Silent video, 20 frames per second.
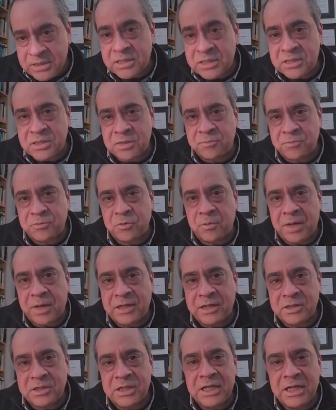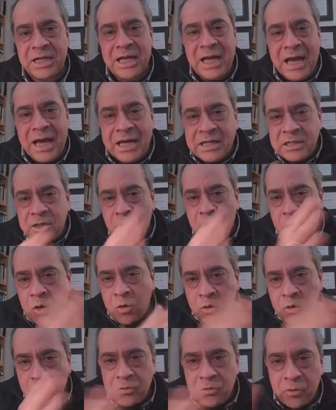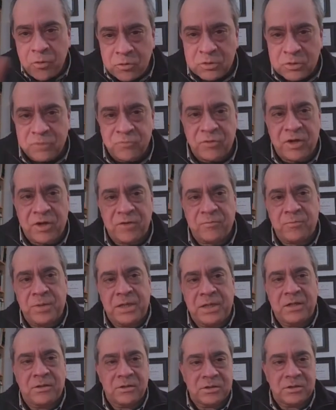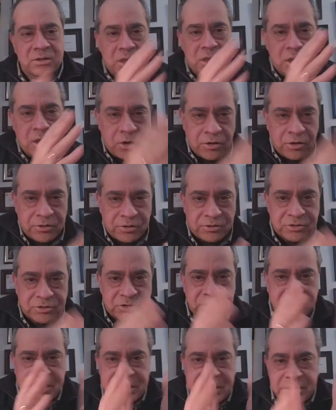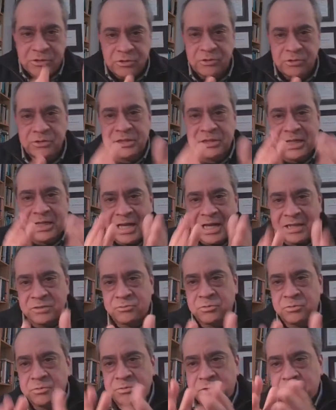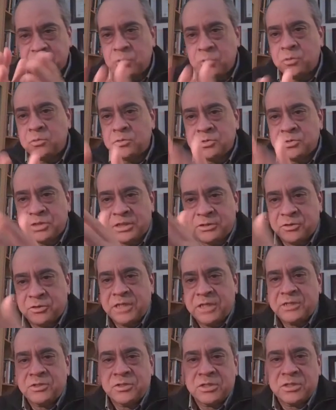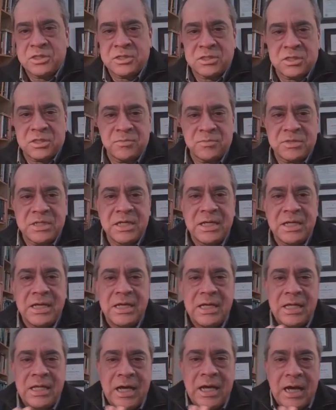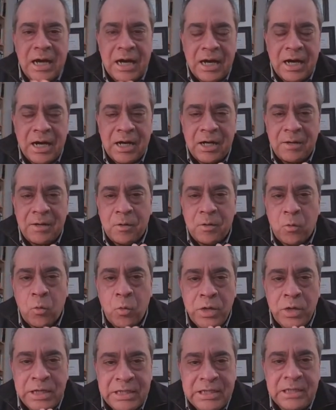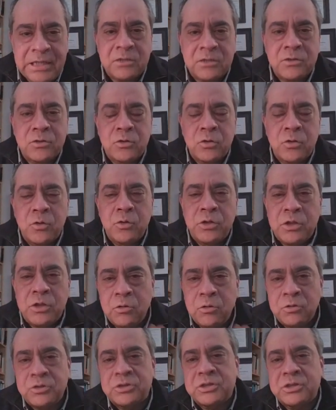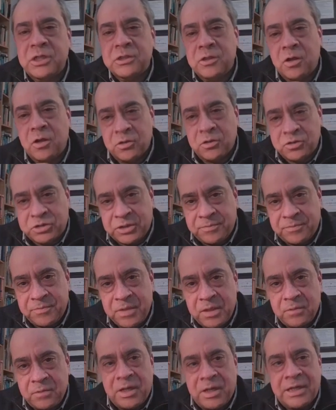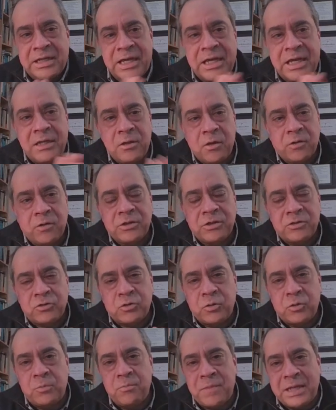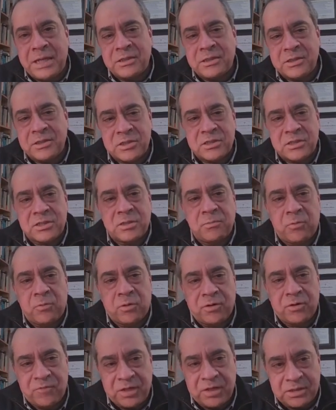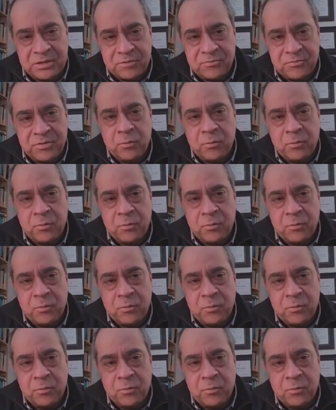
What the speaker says: system to manage. And in all those five pillars, learners, teachers, classrooms, schools, education system, we need to use technology, right, in order to make the system more effective.